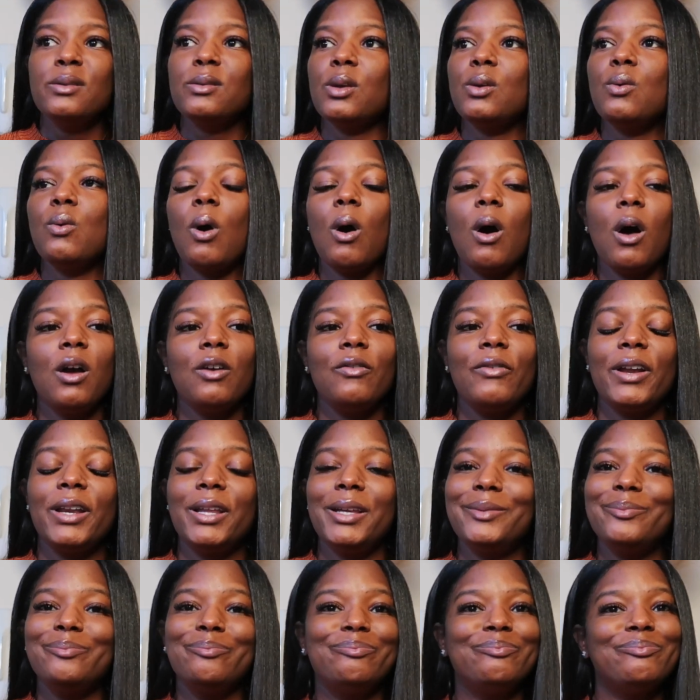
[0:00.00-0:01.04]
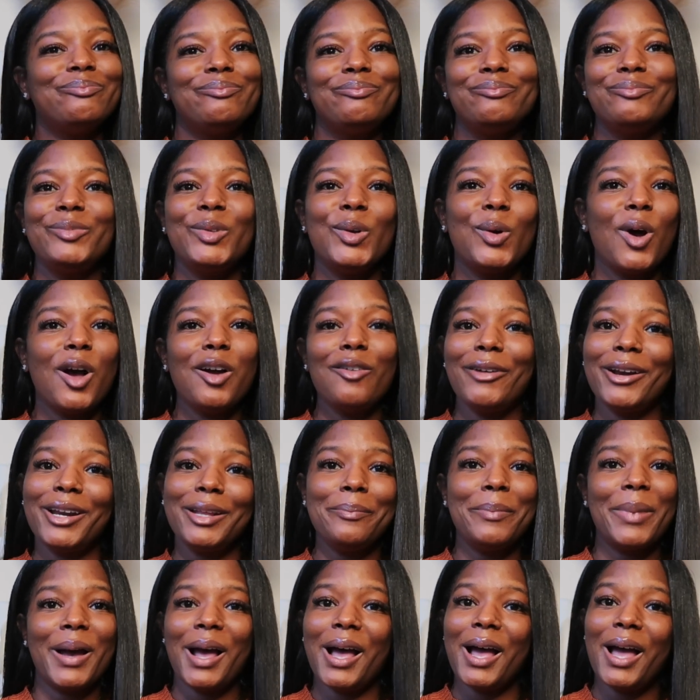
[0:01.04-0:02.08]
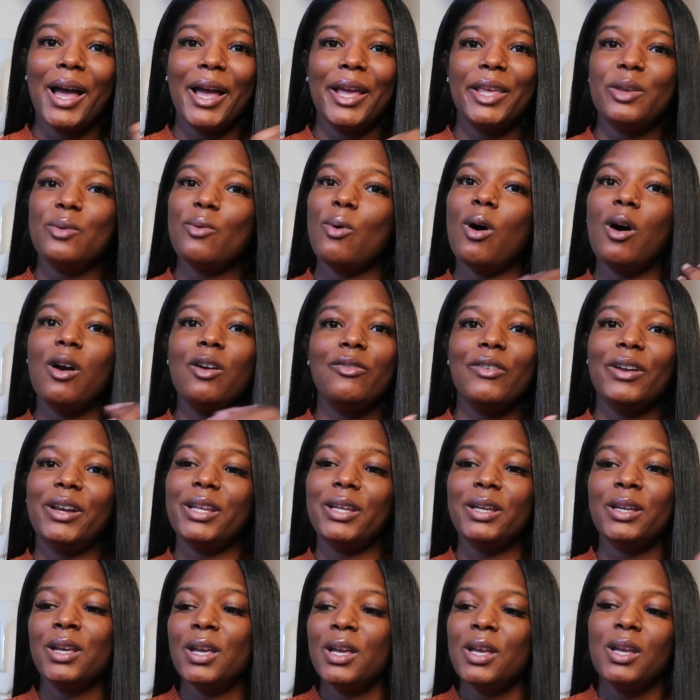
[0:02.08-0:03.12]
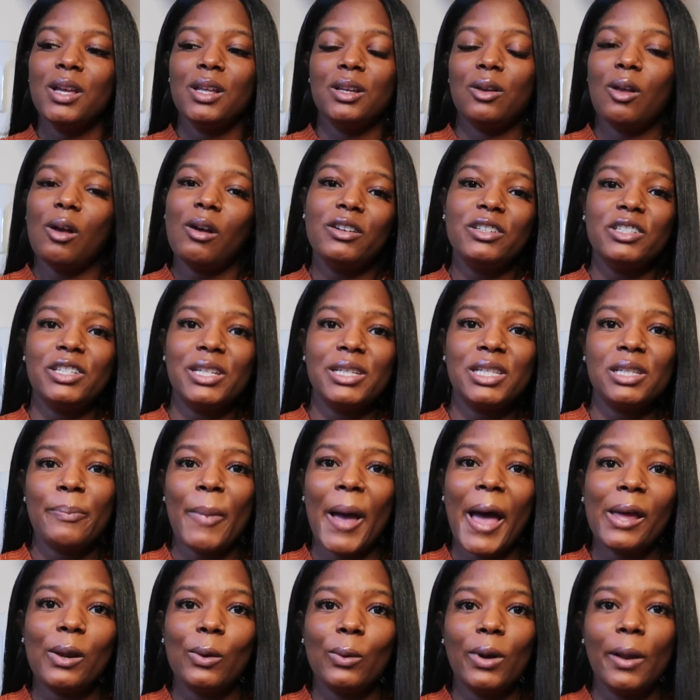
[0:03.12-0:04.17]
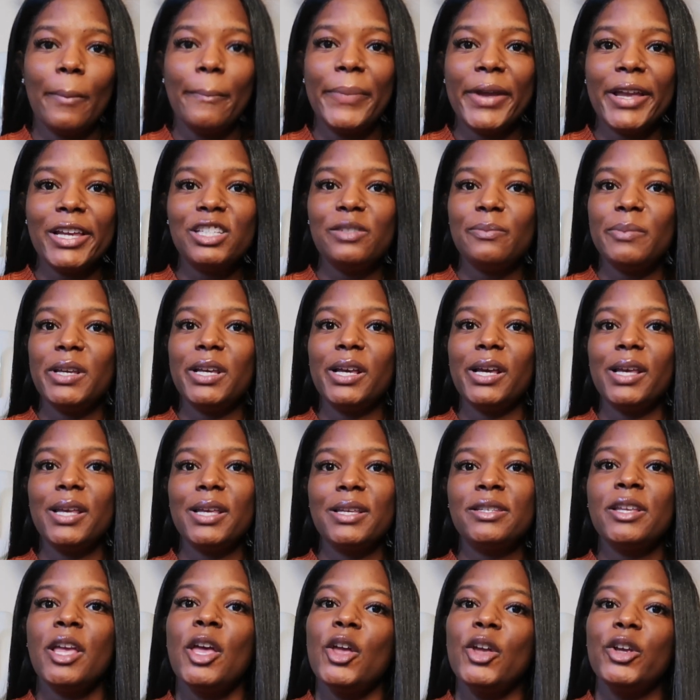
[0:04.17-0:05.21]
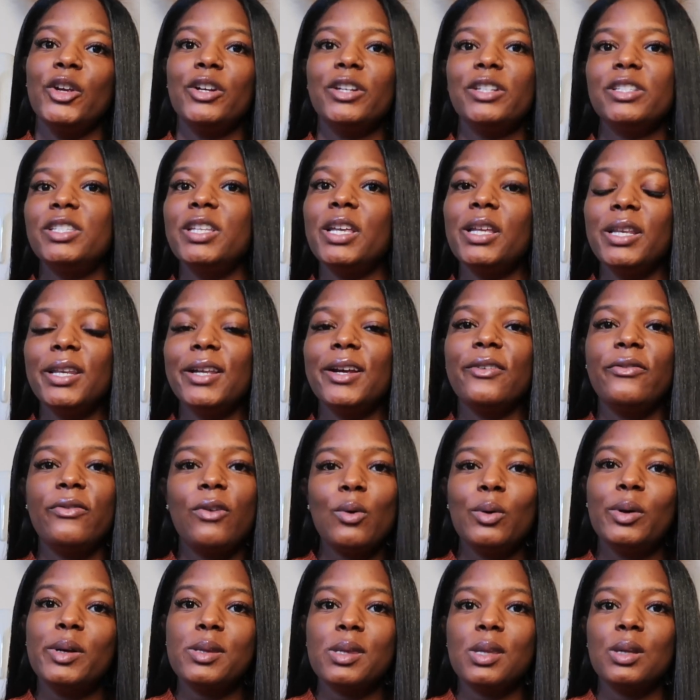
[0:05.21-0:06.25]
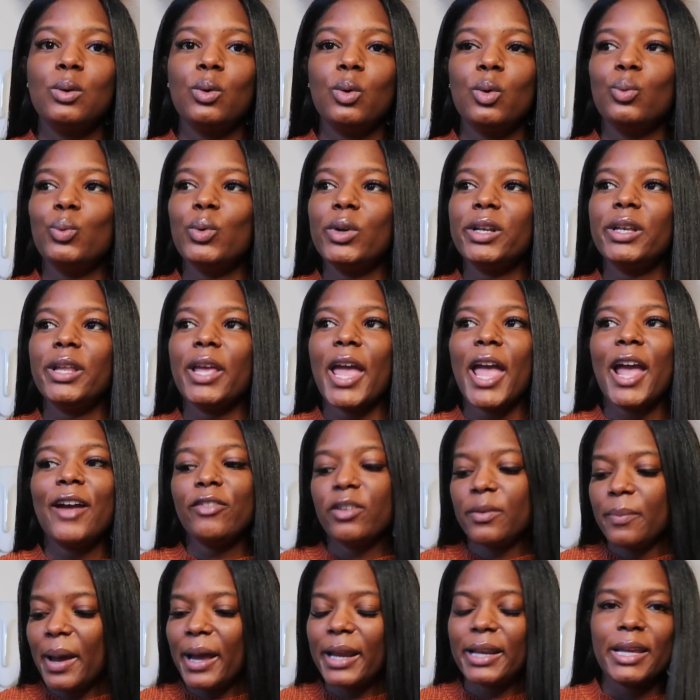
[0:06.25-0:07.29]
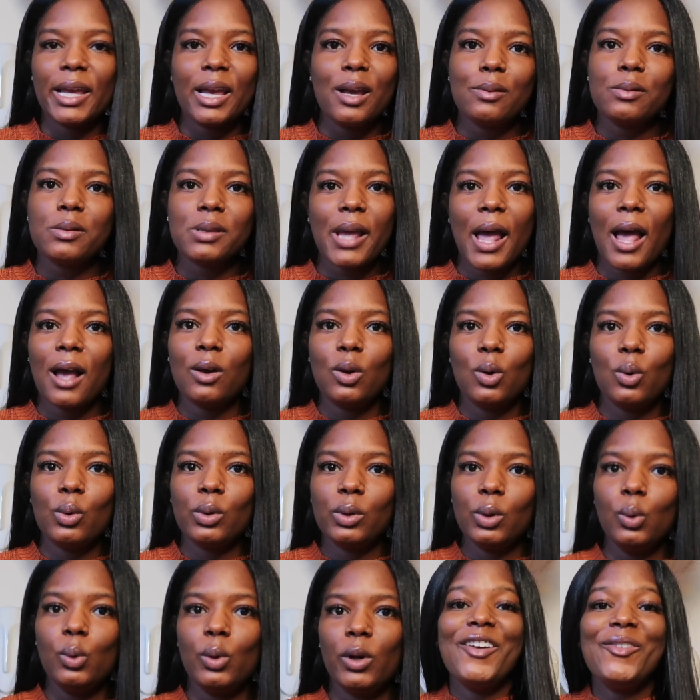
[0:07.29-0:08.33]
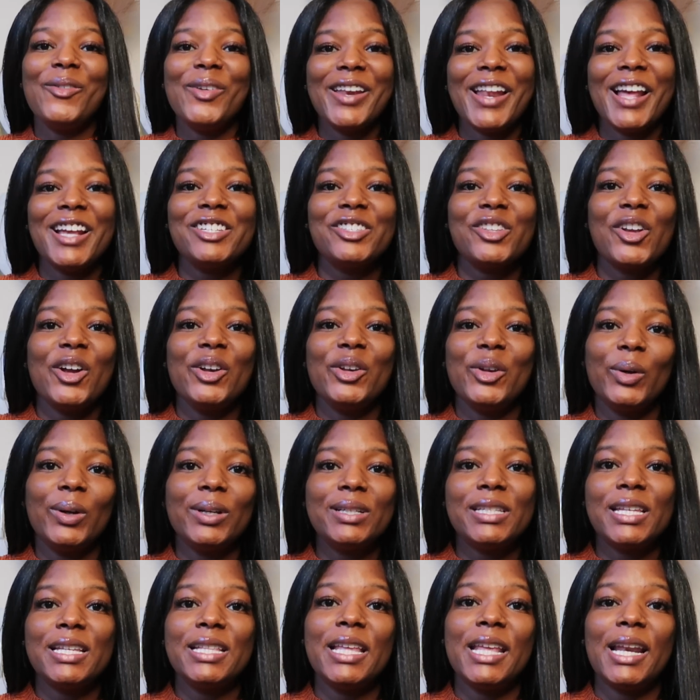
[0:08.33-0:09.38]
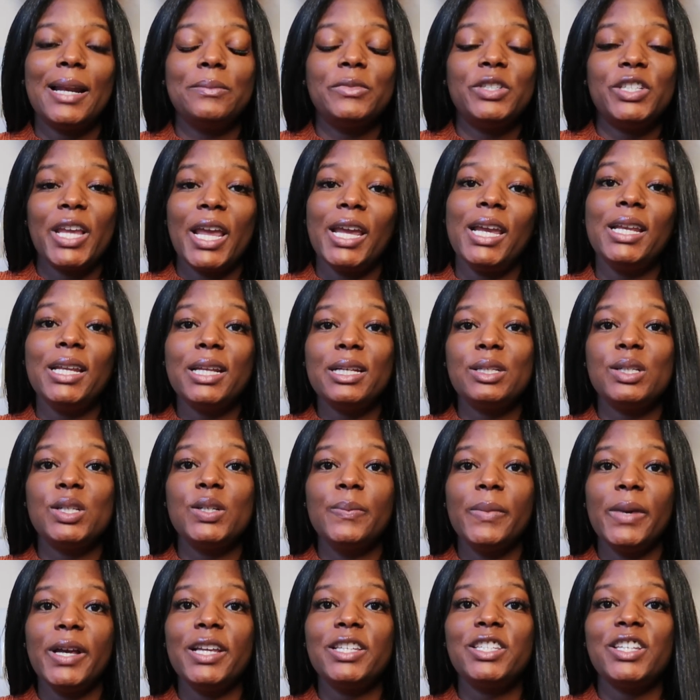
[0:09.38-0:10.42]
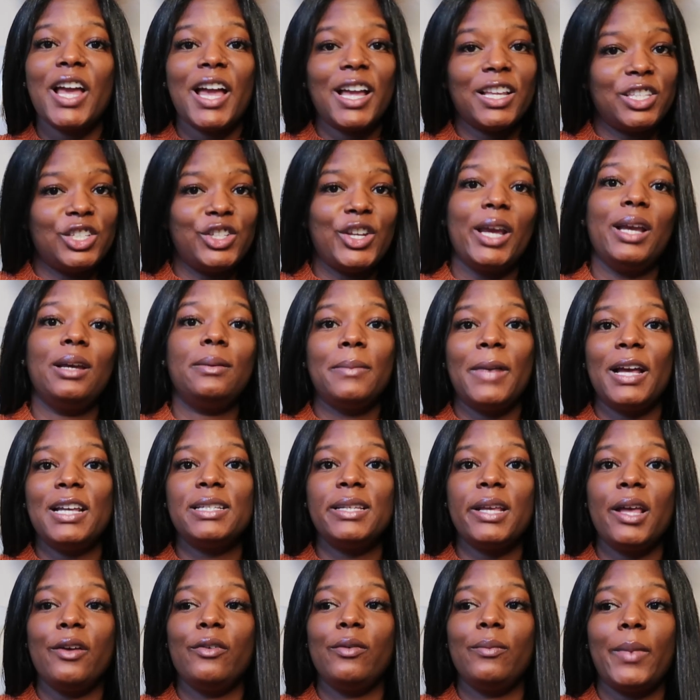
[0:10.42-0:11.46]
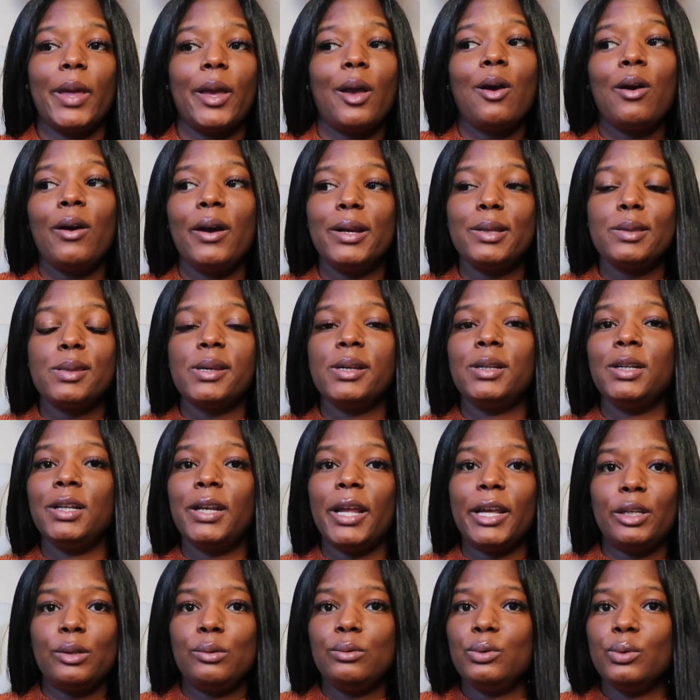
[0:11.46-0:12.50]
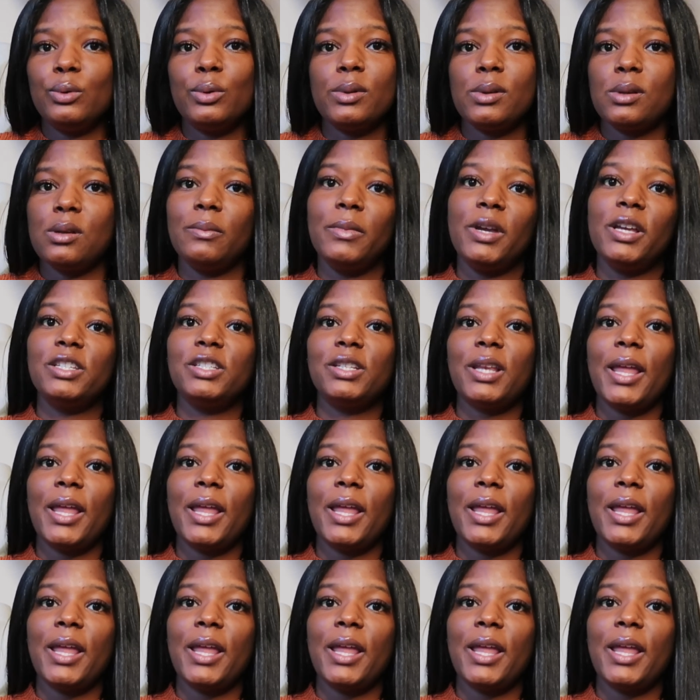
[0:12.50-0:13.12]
So you already behind. You already lost your spot on the bench because you're sitting there focusing on what everybody else got going on. And when I start noticing that I'm checking it too much, I check myself. I'm like, all right, Taylor, like, you doing too much.